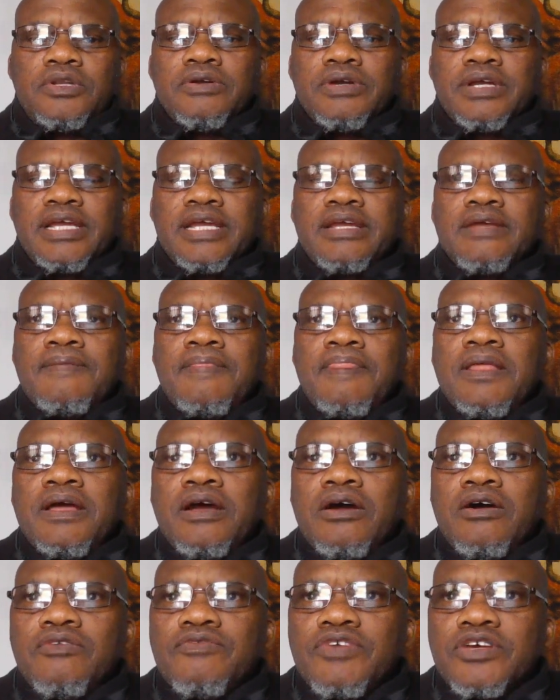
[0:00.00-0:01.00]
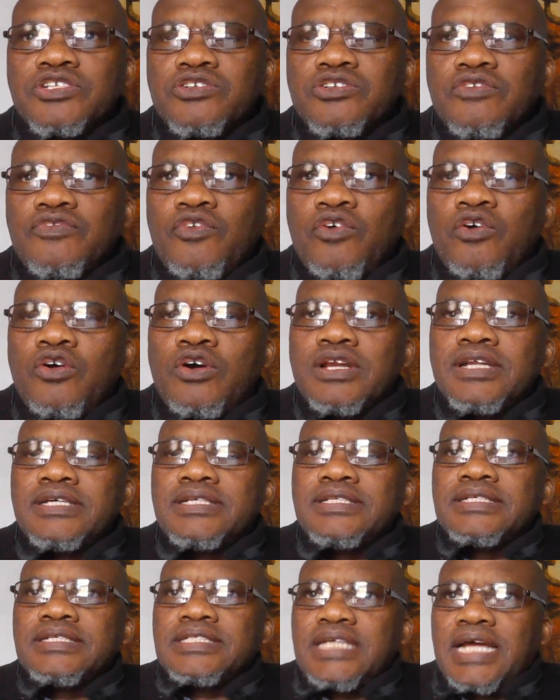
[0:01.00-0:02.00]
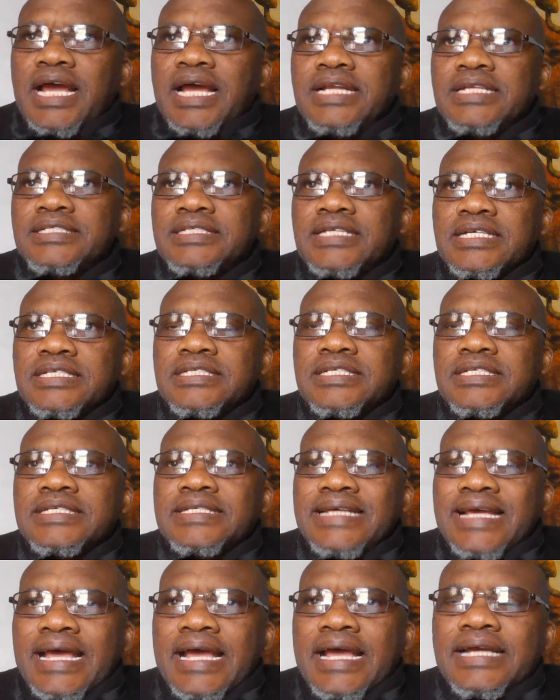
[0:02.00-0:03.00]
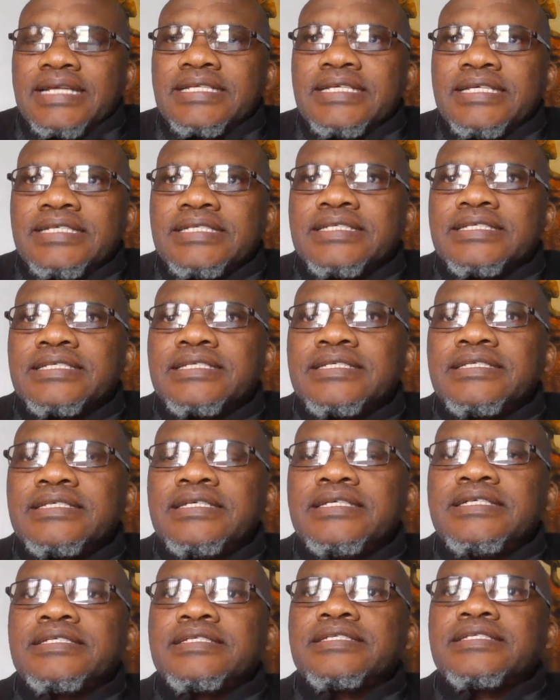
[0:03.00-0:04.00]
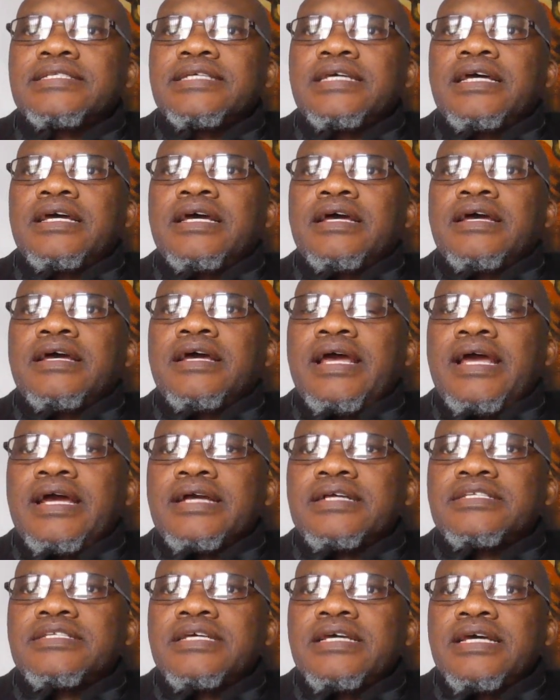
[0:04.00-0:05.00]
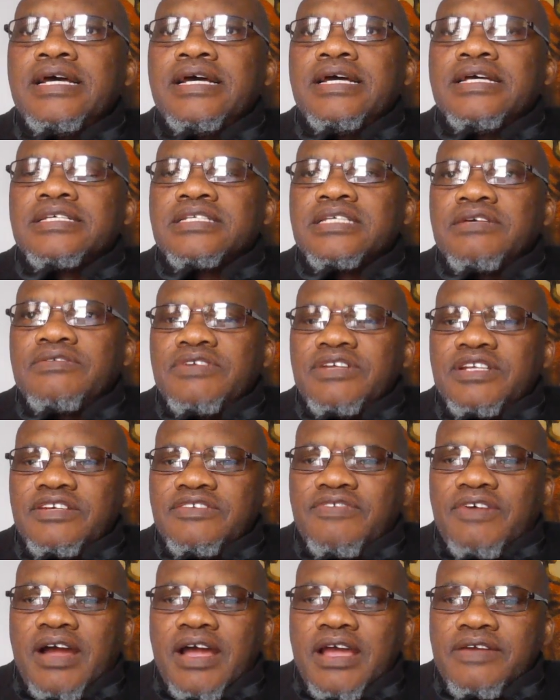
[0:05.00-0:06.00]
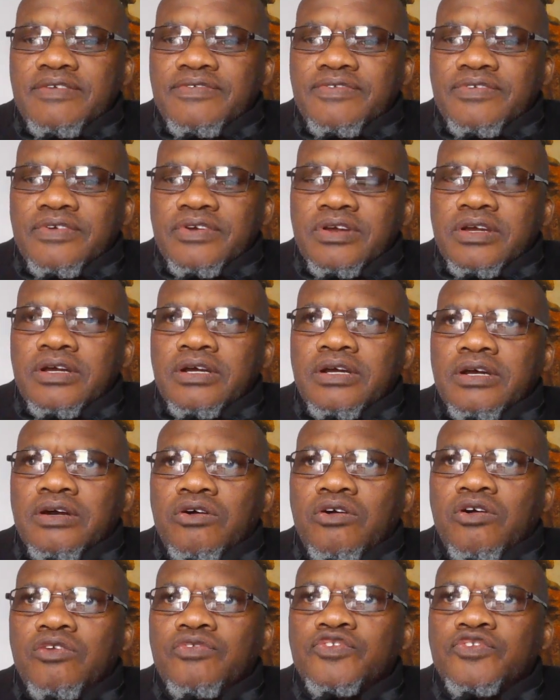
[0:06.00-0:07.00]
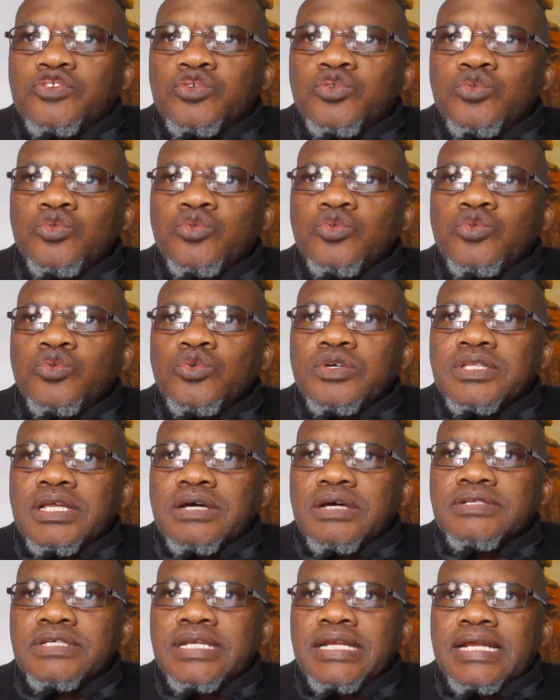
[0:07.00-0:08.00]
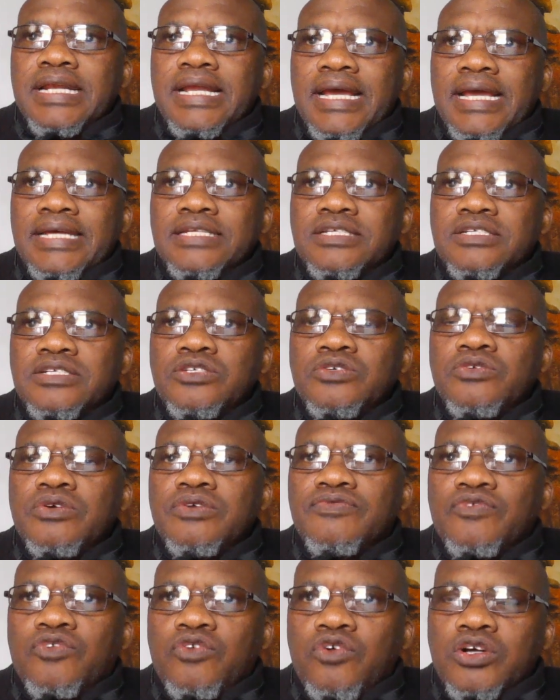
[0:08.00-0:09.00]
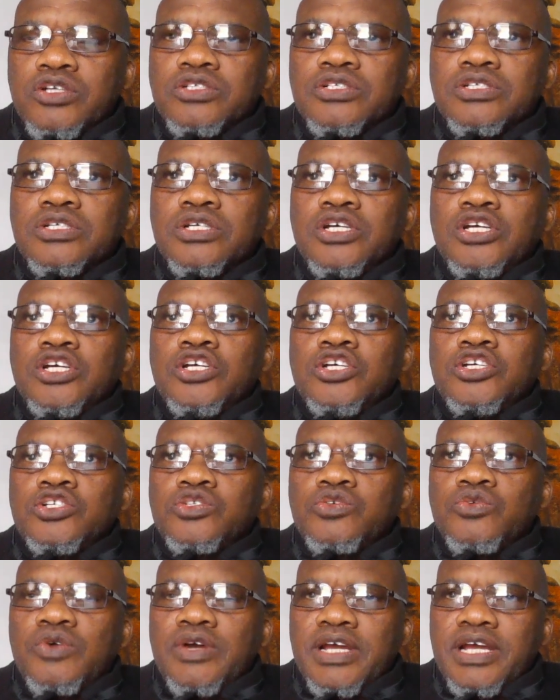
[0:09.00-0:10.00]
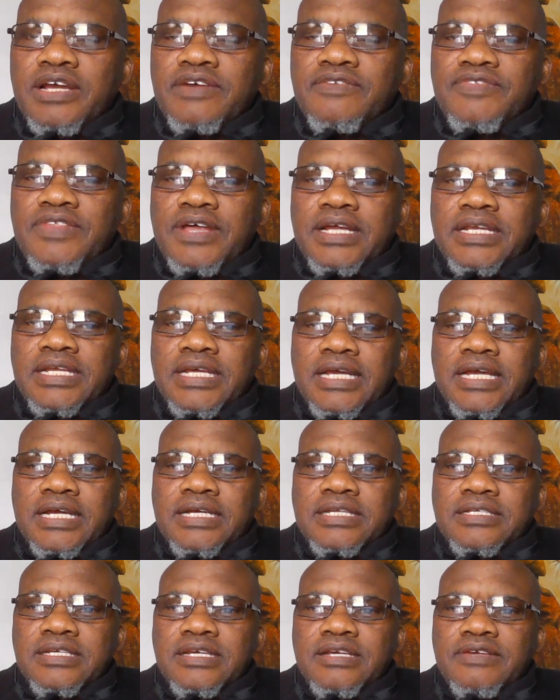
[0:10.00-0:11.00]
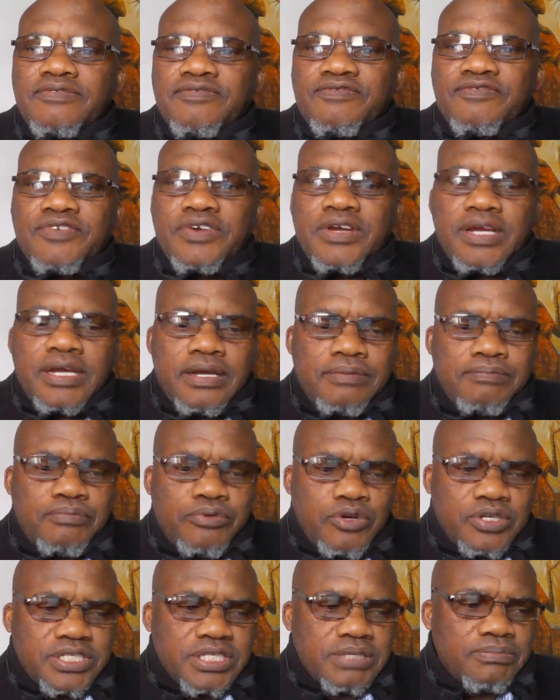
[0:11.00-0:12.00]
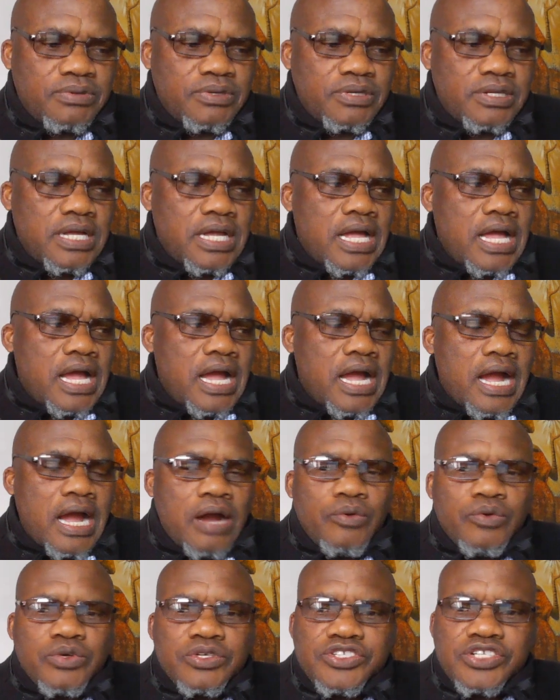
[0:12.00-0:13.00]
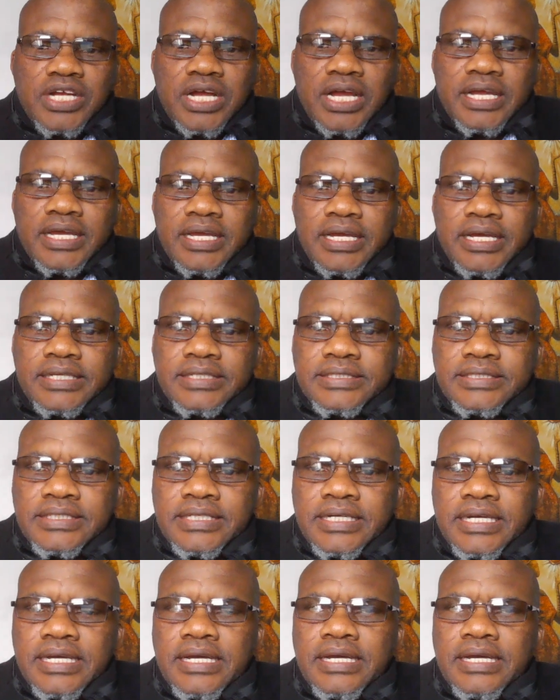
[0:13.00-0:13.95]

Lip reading: Okay, first of all, the Child Justice Act is Act 75 of 2008. You've got to have that act if possible. I will try and